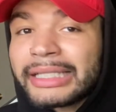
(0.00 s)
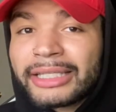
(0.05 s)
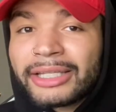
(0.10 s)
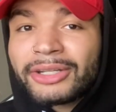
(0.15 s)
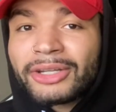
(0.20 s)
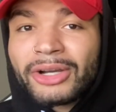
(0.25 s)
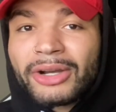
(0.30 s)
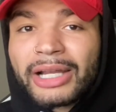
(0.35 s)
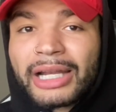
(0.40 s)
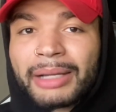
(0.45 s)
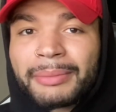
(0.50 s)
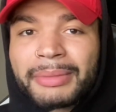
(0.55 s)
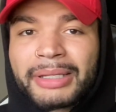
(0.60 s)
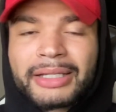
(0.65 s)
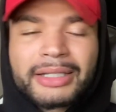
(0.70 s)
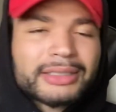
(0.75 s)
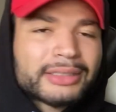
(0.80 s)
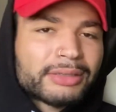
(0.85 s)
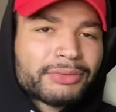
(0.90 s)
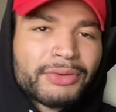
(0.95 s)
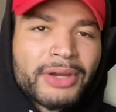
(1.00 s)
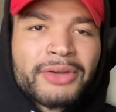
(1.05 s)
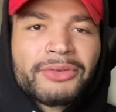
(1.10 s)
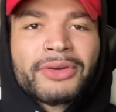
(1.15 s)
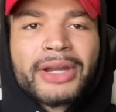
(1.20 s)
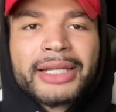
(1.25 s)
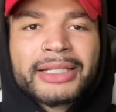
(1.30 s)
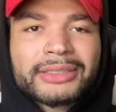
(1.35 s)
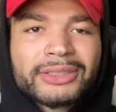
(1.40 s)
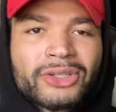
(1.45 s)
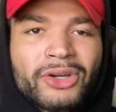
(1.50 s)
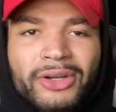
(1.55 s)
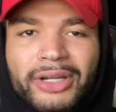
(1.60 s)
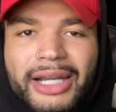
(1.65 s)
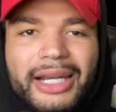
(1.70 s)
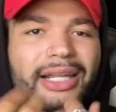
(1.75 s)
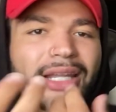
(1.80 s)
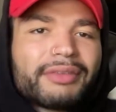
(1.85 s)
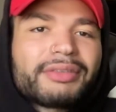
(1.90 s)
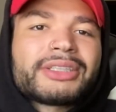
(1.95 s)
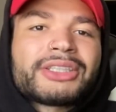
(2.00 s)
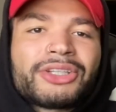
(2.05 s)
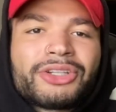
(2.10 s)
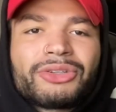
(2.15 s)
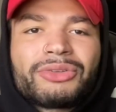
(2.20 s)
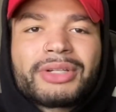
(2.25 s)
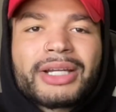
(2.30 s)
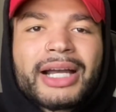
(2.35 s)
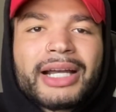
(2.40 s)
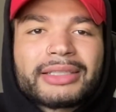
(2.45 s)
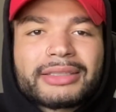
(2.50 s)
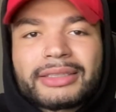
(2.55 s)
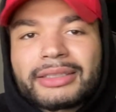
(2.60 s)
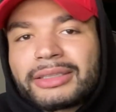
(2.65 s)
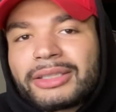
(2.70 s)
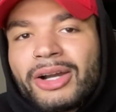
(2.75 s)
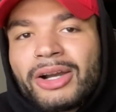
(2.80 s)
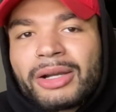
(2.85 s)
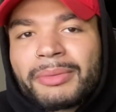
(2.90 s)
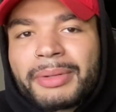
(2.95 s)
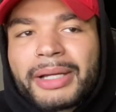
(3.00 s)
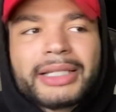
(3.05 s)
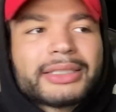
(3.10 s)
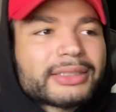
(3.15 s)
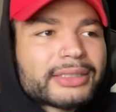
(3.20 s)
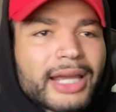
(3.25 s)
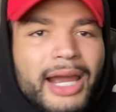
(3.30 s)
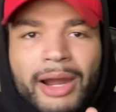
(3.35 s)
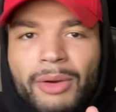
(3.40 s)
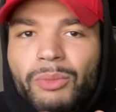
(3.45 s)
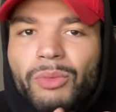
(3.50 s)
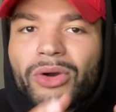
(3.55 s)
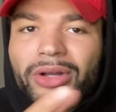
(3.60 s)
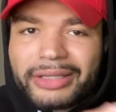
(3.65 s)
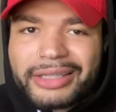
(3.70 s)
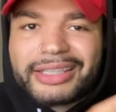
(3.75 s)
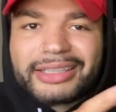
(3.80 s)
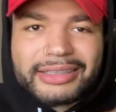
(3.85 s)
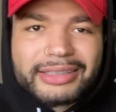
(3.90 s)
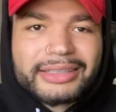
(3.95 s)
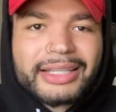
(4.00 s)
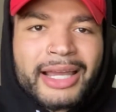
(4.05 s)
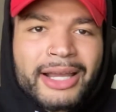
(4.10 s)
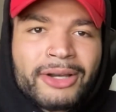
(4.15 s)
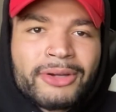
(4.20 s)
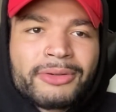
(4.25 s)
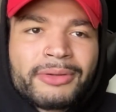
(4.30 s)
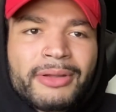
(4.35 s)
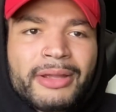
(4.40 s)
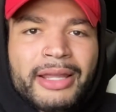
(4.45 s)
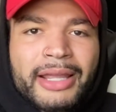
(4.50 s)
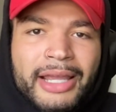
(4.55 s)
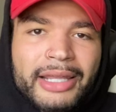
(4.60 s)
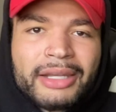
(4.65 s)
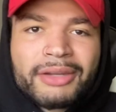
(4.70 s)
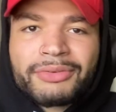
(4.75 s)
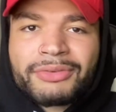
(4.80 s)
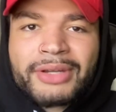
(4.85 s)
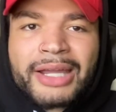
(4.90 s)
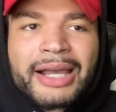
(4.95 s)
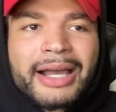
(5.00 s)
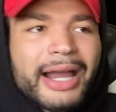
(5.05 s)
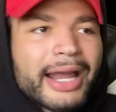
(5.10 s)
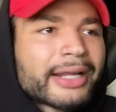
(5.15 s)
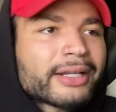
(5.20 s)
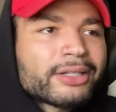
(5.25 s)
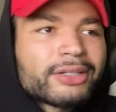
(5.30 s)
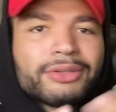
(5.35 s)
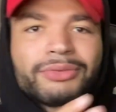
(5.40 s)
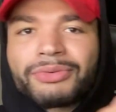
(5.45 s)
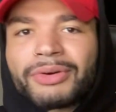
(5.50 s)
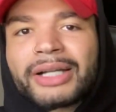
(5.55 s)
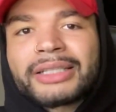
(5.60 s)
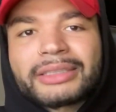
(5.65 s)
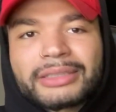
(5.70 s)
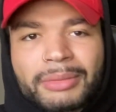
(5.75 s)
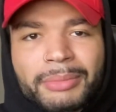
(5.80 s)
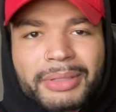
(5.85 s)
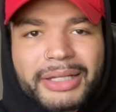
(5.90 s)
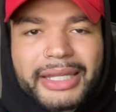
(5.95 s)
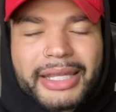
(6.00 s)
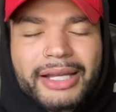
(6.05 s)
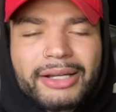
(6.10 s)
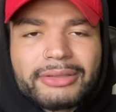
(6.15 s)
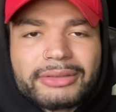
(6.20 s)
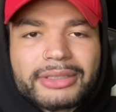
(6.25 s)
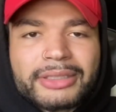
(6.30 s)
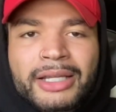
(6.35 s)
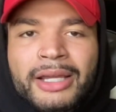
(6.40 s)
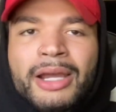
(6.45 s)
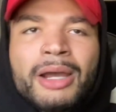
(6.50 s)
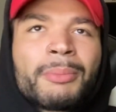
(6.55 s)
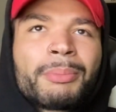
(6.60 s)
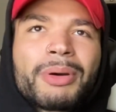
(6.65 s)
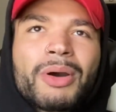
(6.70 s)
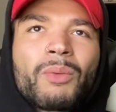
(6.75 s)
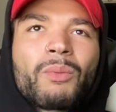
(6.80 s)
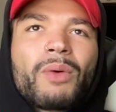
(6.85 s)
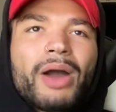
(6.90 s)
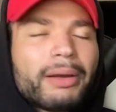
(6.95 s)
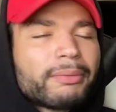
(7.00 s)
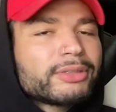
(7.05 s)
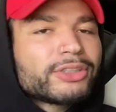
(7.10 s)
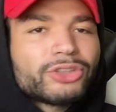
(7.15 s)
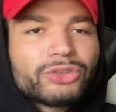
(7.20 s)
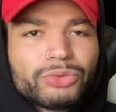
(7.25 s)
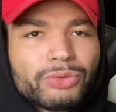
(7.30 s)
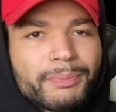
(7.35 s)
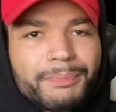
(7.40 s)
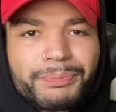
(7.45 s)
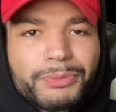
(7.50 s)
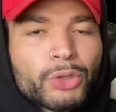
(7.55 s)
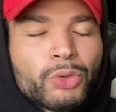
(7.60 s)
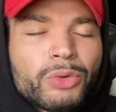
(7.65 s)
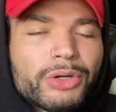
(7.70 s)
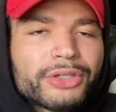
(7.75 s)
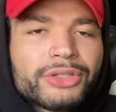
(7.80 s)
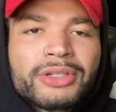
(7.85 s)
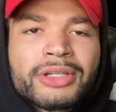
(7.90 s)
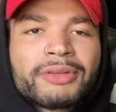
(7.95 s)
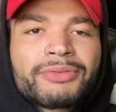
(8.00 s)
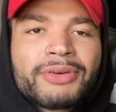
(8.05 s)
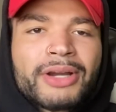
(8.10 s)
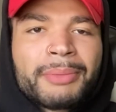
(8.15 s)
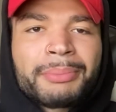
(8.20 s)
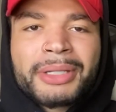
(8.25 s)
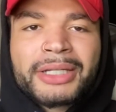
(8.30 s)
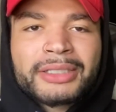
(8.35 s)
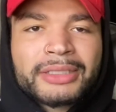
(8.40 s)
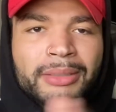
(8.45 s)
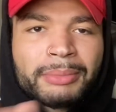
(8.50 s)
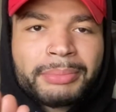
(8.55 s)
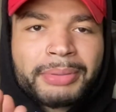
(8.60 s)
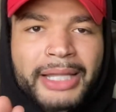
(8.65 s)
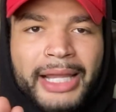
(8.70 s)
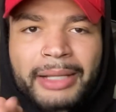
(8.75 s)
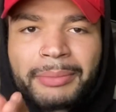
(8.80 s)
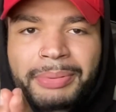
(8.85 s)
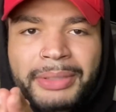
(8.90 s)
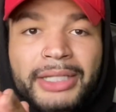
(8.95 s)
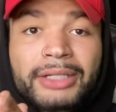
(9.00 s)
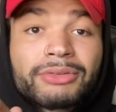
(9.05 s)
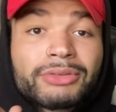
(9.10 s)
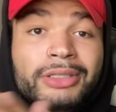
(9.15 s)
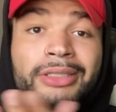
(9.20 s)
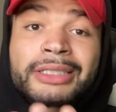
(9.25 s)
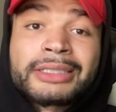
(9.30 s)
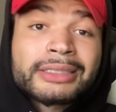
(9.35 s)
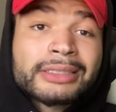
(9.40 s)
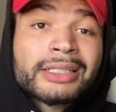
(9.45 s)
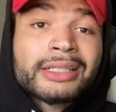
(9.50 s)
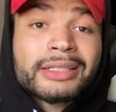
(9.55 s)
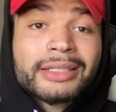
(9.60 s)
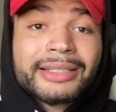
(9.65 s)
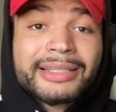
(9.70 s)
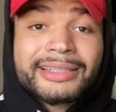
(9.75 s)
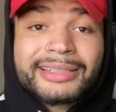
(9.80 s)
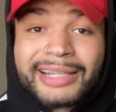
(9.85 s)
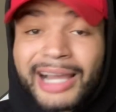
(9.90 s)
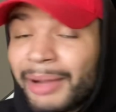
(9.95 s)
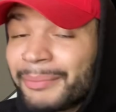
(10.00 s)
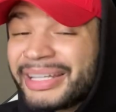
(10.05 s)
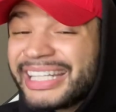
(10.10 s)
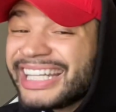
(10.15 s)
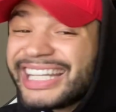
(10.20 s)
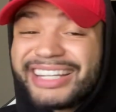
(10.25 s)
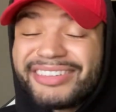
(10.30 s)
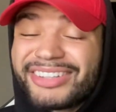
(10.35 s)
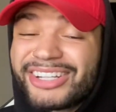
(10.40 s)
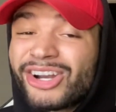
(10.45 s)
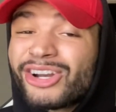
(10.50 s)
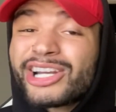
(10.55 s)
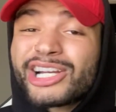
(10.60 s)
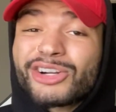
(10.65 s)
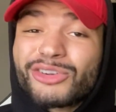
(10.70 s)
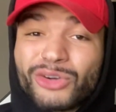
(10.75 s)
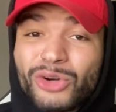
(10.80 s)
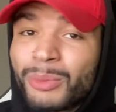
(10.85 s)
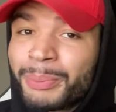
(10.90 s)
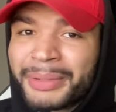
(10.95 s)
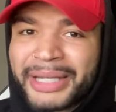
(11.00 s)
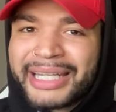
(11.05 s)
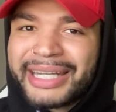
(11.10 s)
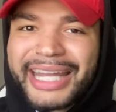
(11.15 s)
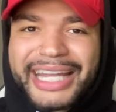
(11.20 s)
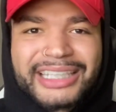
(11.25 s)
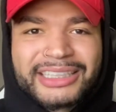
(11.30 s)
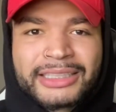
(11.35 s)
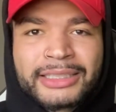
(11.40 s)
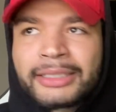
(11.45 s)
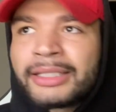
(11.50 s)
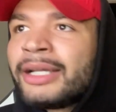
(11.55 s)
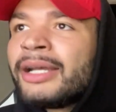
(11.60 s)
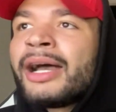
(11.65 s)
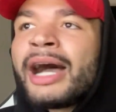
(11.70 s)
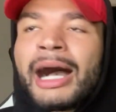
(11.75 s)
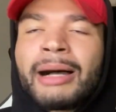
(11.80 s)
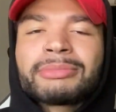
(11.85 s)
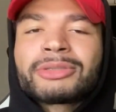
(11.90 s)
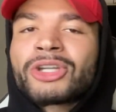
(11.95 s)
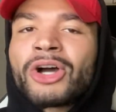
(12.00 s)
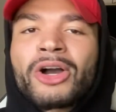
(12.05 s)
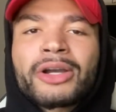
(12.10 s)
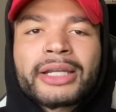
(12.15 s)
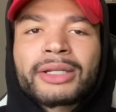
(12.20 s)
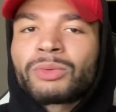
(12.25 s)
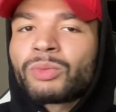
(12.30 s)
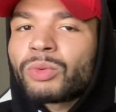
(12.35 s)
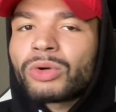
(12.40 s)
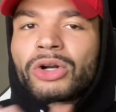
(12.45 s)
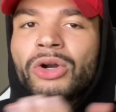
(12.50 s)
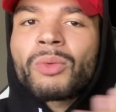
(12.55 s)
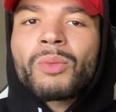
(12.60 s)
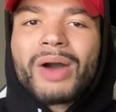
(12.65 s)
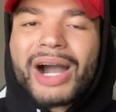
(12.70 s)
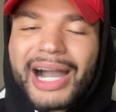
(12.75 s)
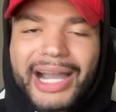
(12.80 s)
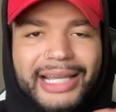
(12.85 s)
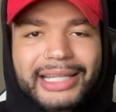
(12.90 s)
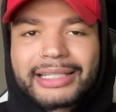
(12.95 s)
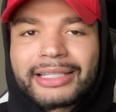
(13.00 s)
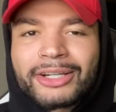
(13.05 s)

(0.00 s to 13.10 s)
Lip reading: You know what I mean? Because if I write a song and I give it to you guys to talk about it, so I want this sound. And if not, I could find somebody else. But who are you going to find better than Blackpink realistically? I mean, even on a group and nation, I'm talking worldwide.